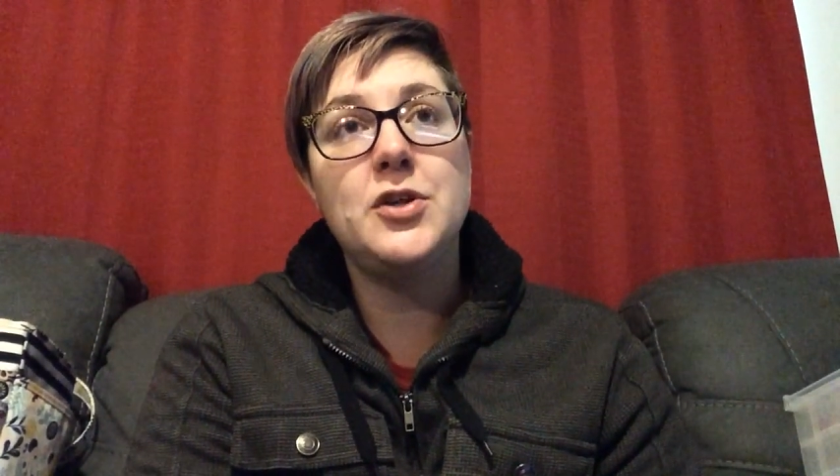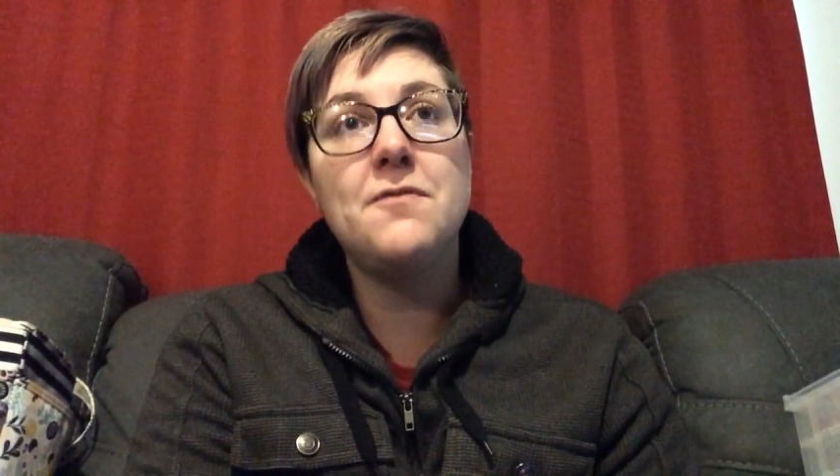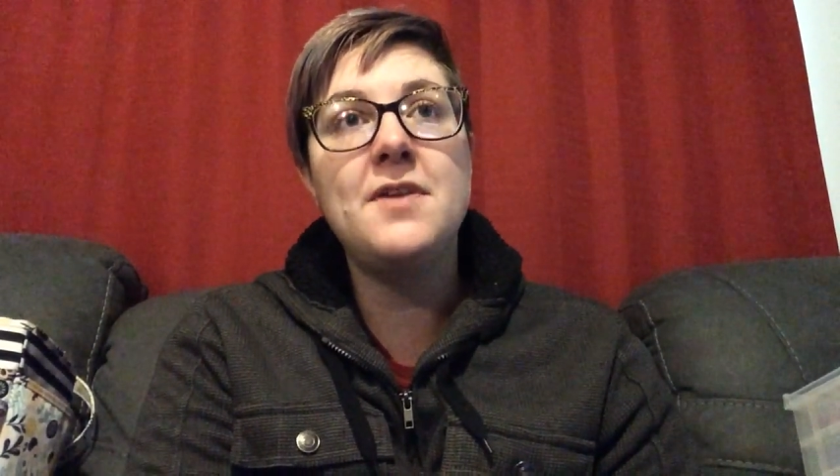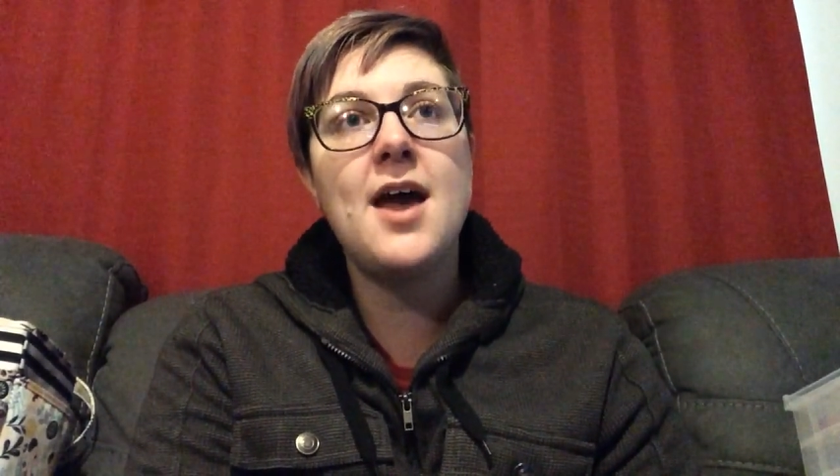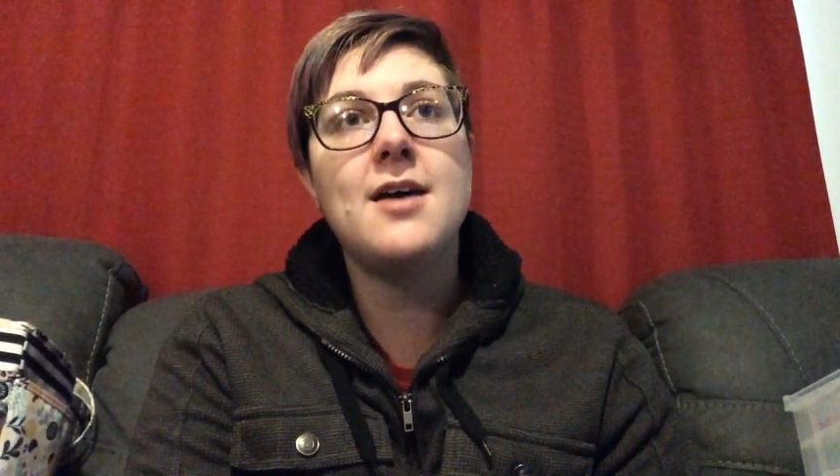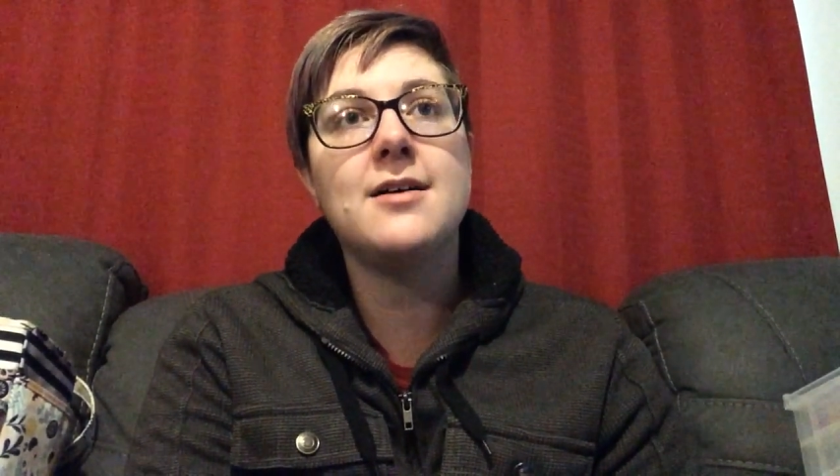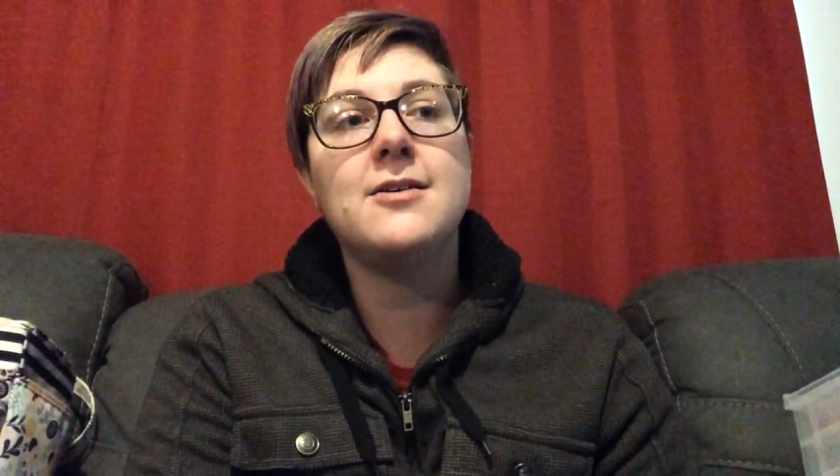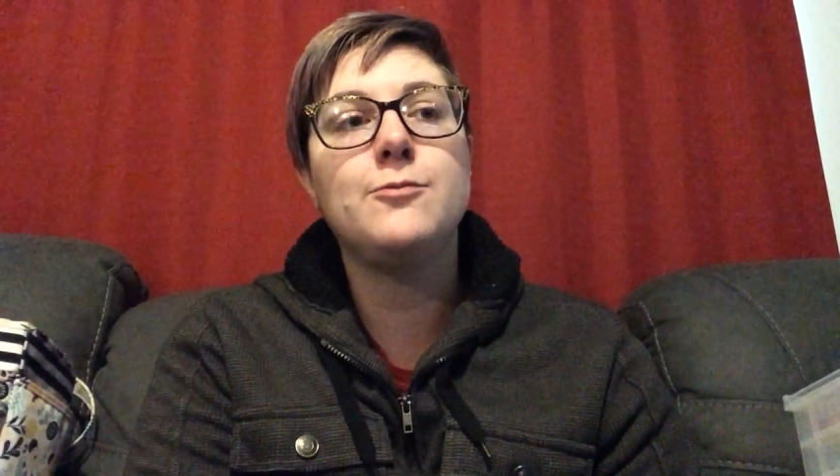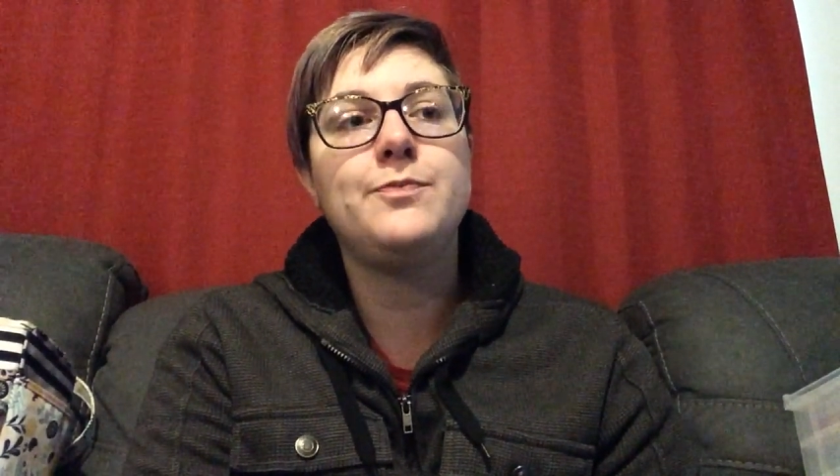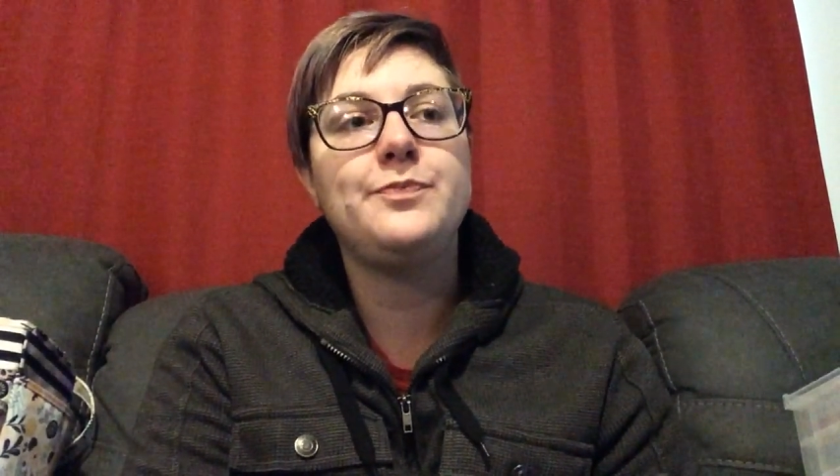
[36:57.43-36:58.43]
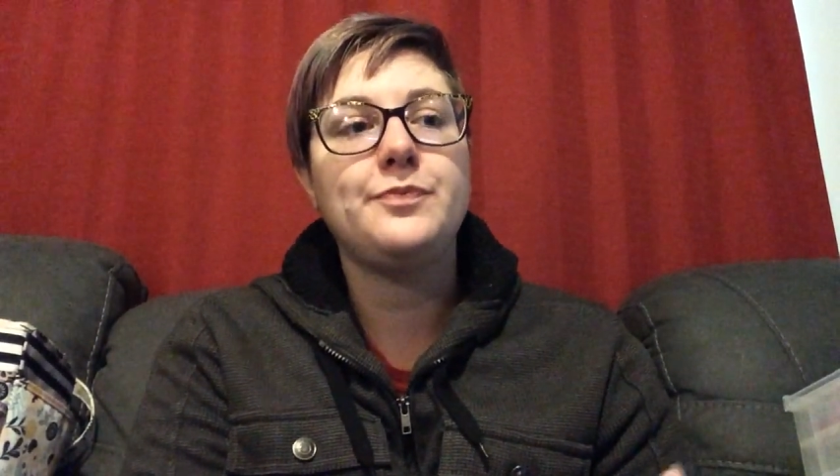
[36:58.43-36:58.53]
juvenile